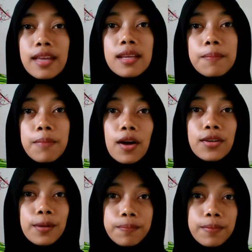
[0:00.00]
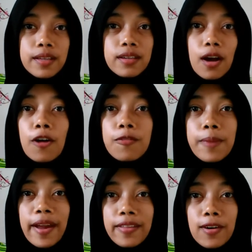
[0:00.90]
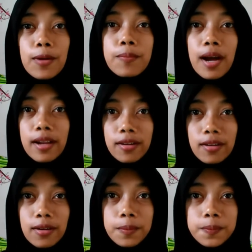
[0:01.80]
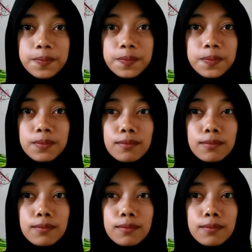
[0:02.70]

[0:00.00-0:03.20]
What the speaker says: like Berry bought a bit of better butter.